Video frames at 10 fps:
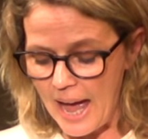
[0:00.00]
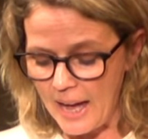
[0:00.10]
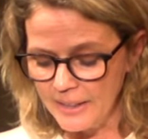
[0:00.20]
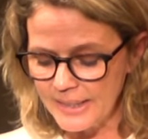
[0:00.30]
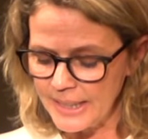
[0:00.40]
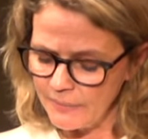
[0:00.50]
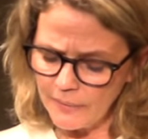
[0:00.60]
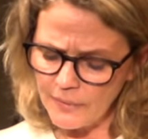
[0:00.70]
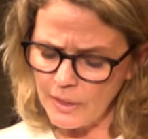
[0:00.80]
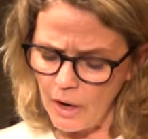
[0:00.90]
And
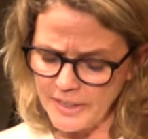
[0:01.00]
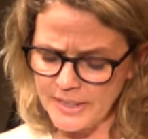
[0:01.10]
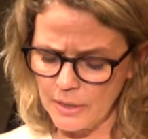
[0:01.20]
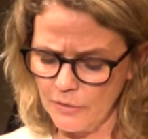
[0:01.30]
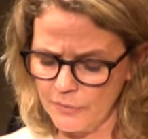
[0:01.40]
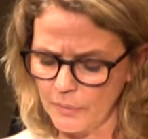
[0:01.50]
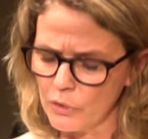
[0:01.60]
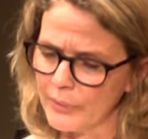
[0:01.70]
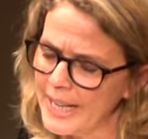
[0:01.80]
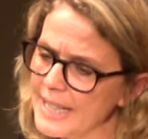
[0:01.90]
even though the cost of
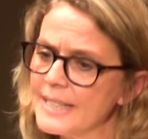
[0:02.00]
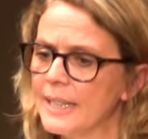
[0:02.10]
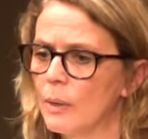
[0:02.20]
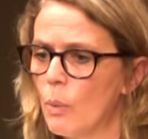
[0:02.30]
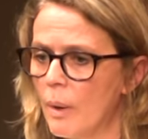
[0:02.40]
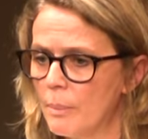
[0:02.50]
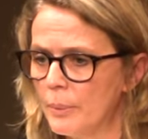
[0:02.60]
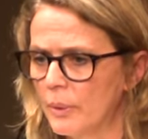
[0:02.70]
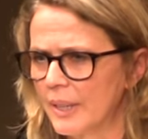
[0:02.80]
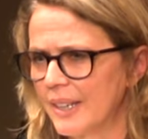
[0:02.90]
creating one
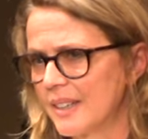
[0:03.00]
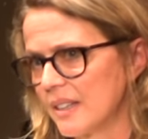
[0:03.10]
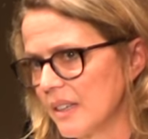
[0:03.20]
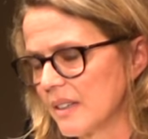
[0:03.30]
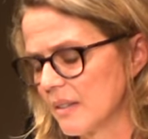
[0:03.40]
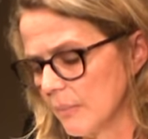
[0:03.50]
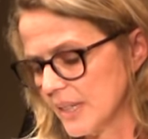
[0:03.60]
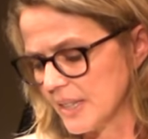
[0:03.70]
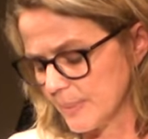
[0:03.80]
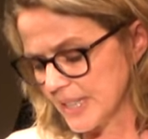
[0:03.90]
book
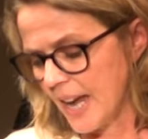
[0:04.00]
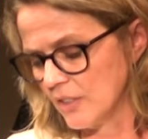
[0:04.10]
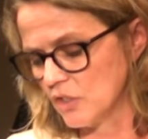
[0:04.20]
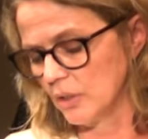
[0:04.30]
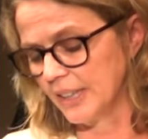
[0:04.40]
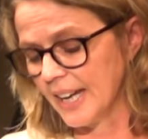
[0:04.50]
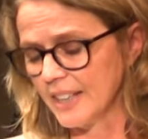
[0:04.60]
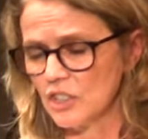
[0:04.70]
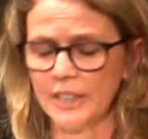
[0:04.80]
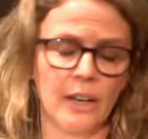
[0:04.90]
is substantial, it
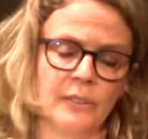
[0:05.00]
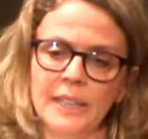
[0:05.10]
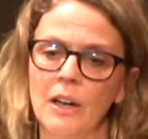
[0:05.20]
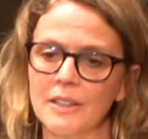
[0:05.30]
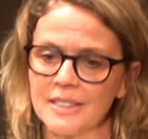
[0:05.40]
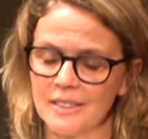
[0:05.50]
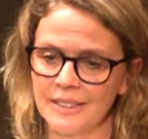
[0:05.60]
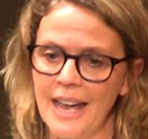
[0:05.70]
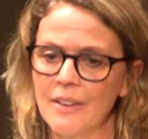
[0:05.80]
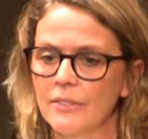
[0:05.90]
actually only costs
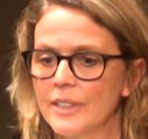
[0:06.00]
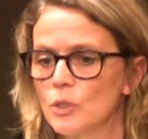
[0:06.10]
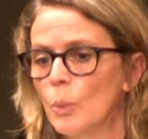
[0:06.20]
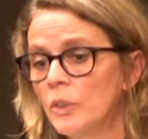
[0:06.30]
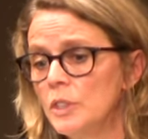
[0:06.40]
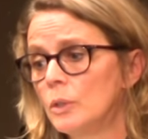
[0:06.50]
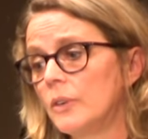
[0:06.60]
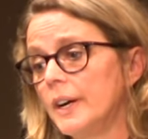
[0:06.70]
on average €1